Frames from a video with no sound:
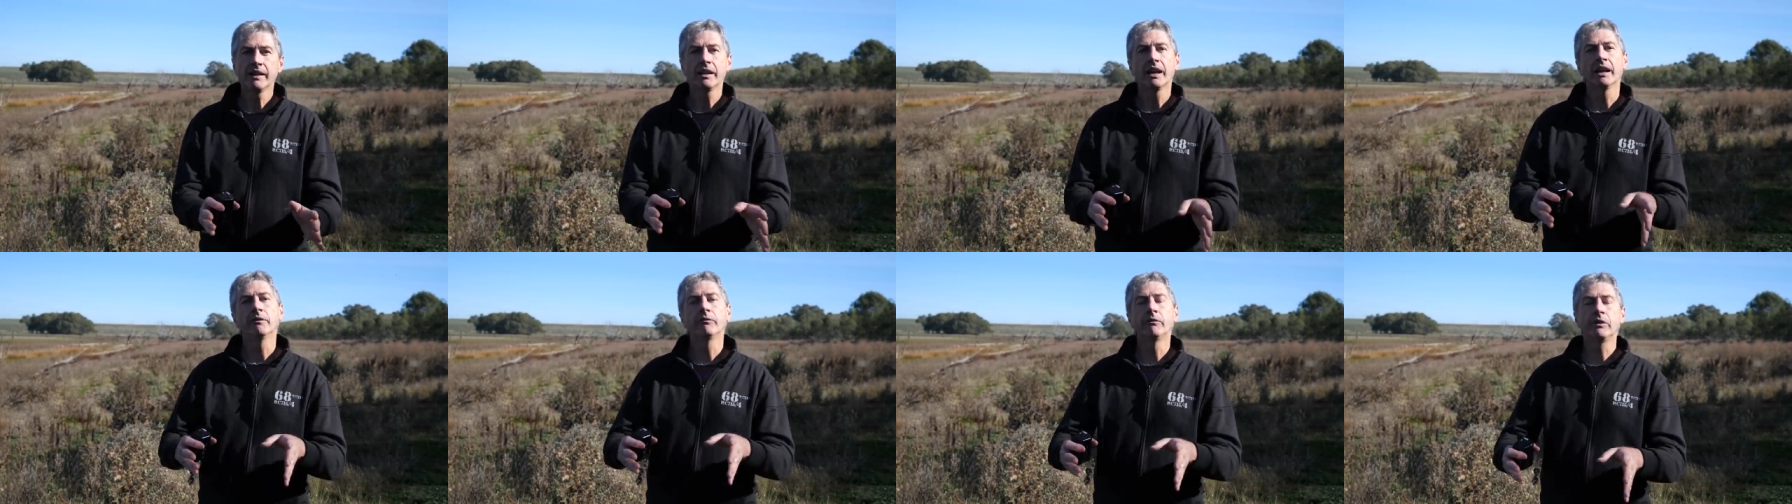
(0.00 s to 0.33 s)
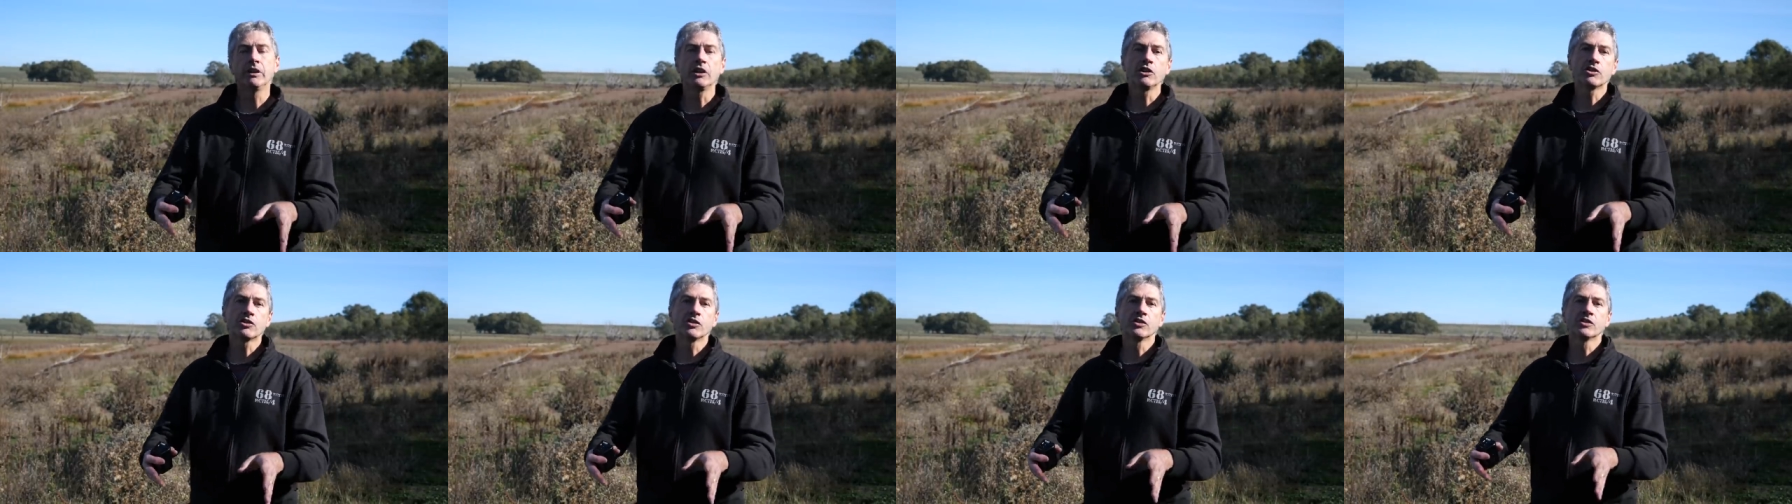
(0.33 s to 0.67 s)
and
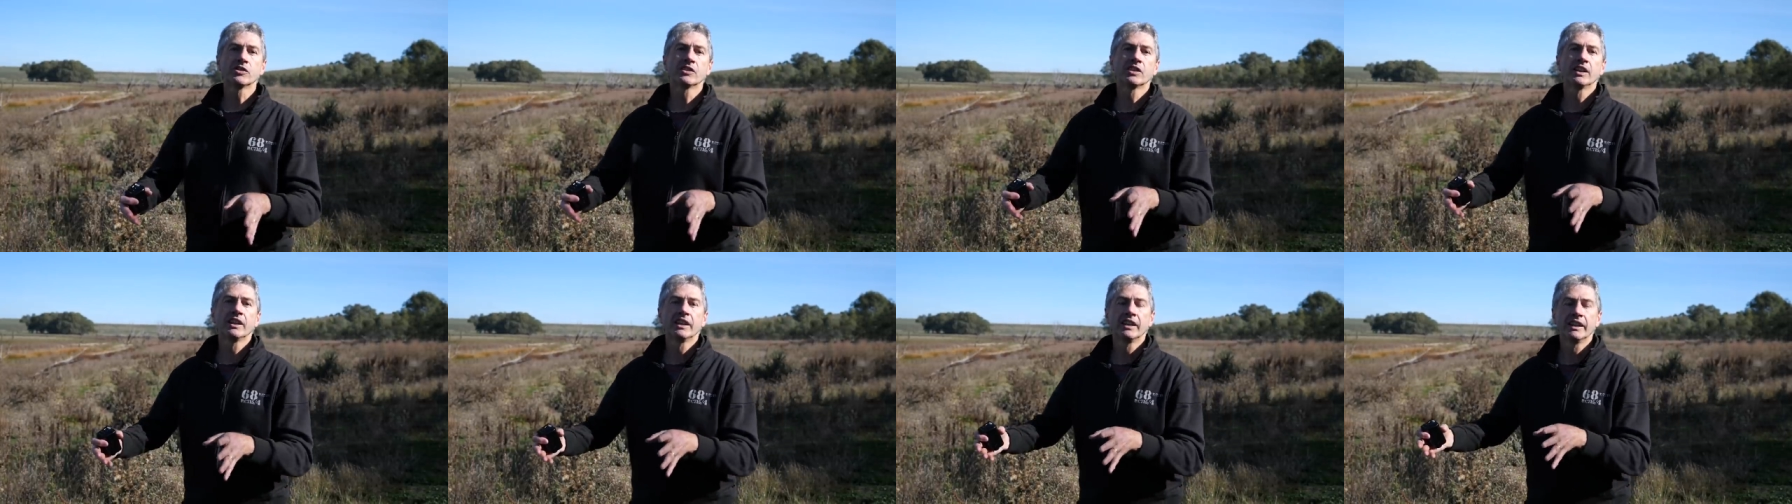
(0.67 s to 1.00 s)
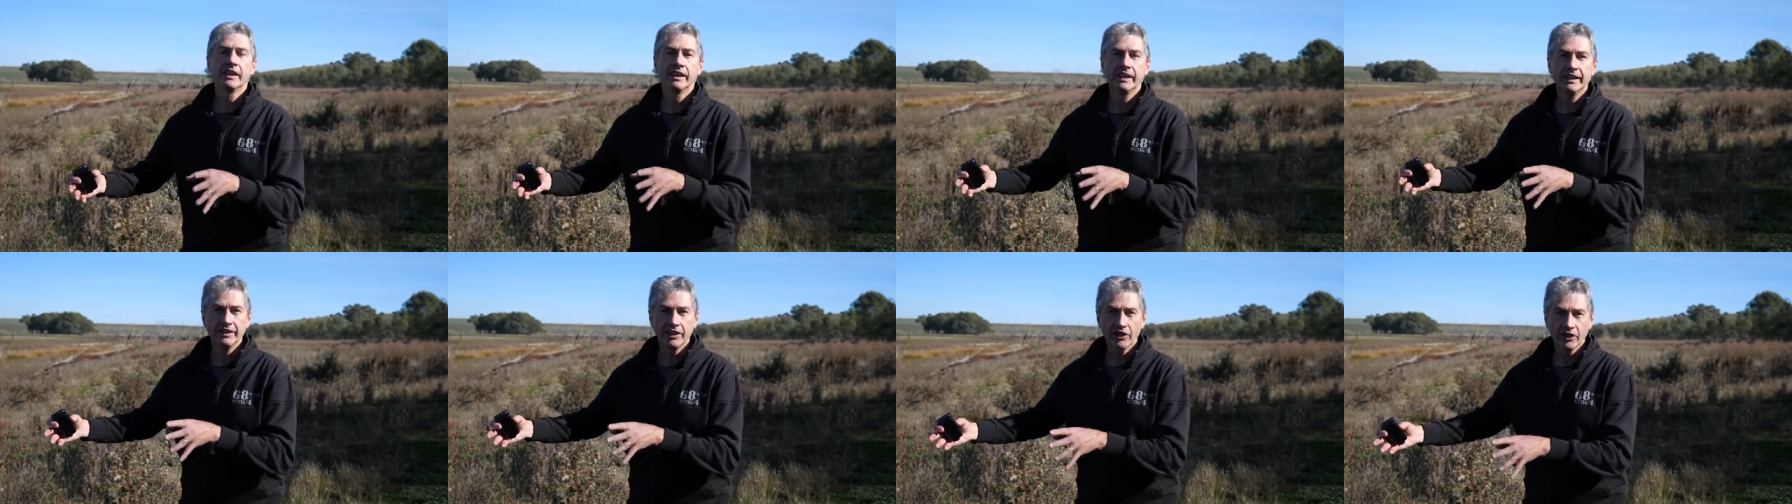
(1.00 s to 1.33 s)
finishes
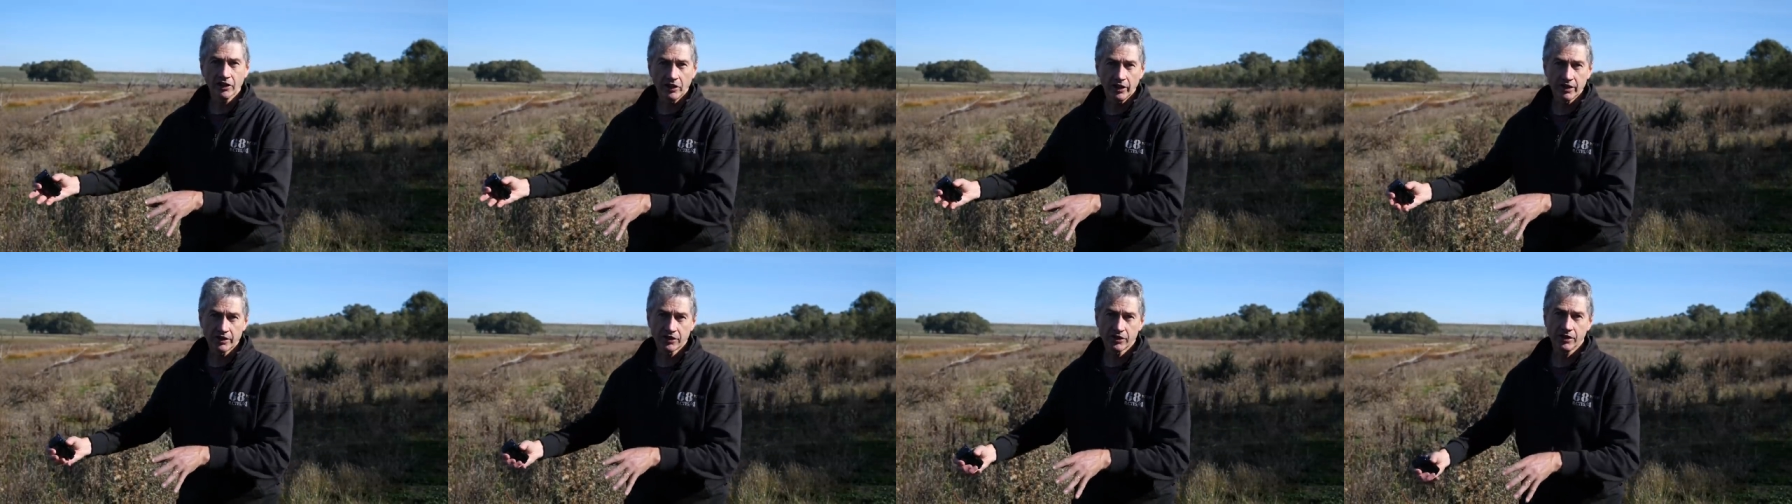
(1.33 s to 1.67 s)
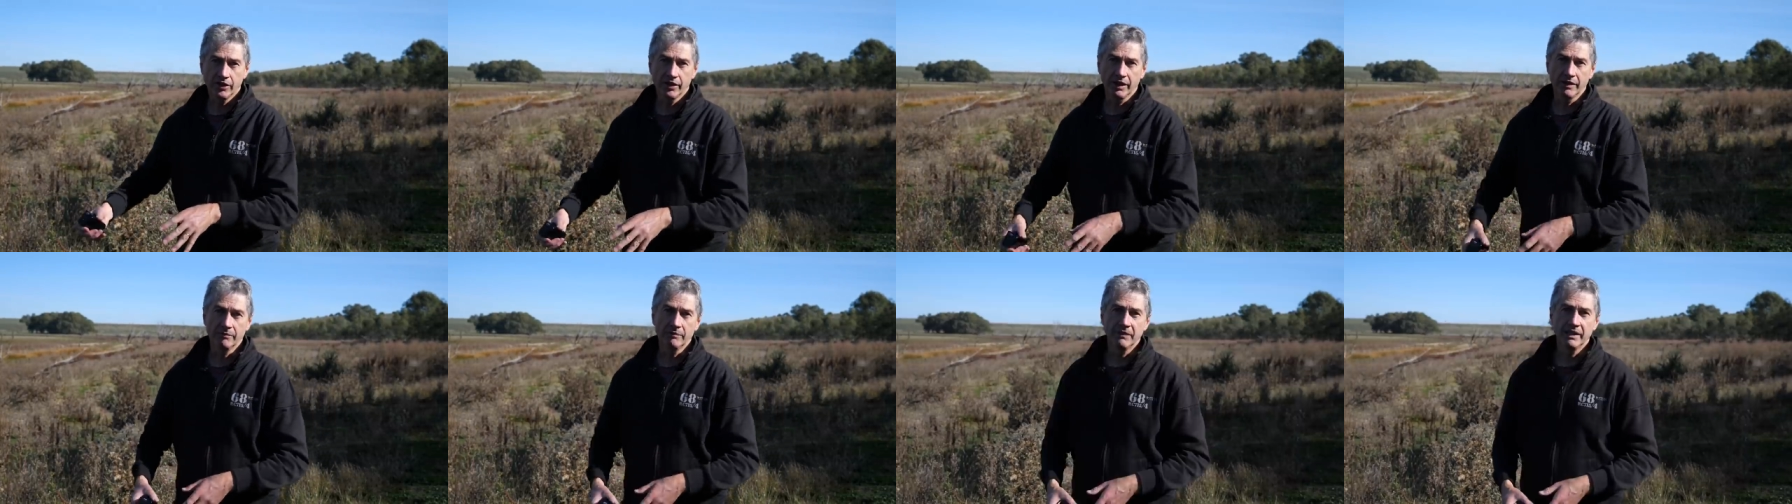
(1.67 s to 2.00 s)
in the
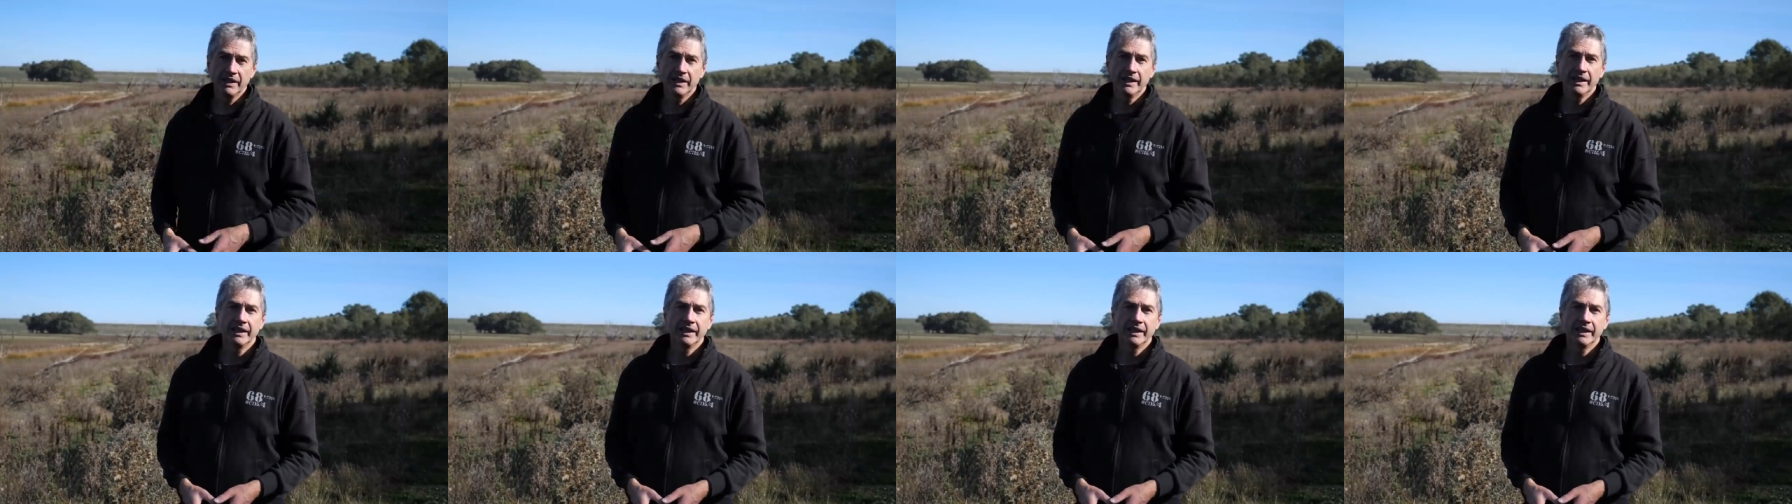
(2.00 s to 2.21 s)
nighttime.